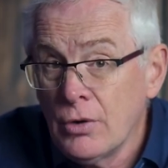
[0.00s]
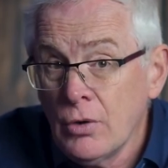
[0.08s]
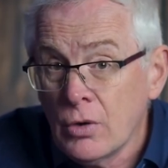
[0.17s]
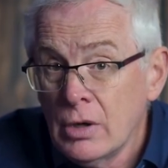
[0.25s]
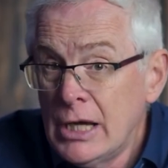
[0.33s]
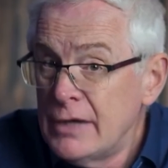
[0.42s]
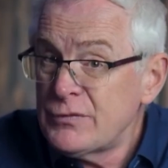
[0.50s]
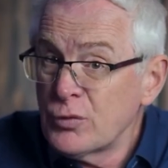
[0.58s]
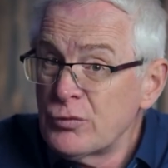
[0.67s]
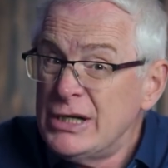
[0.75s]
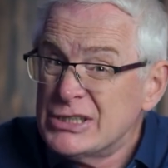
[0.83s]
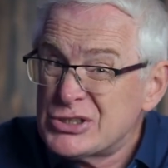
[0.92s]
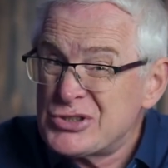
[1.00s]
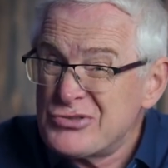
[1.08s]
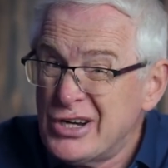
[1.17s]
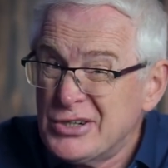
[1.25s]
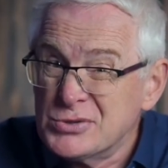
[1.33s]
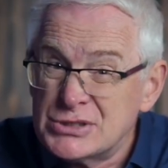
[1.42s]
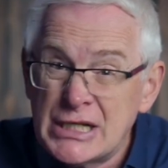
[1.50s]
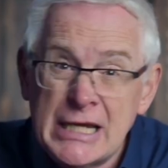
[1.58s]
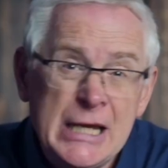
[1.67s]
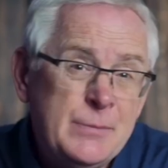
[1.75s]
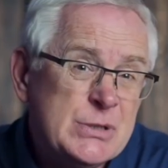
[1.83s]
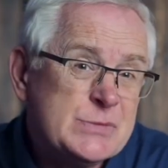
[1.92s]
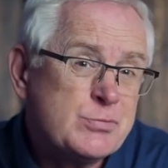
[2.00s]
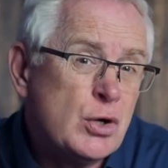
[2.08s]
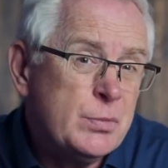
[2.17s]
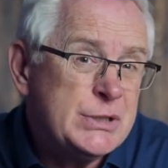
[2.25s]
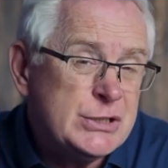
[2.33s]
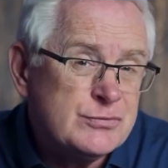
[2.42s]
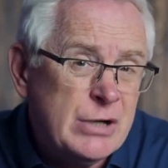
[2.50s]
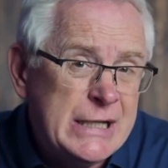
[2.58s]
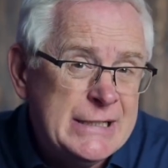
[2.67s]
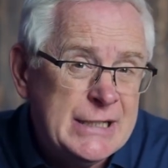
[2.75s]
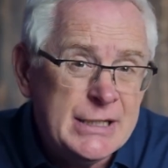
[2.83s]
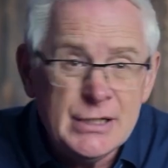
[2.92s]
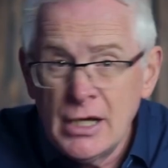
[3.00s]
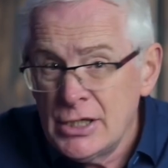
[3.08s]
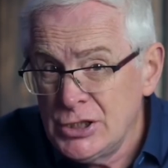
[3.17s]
or if the REIT struggles to keep its properties rented,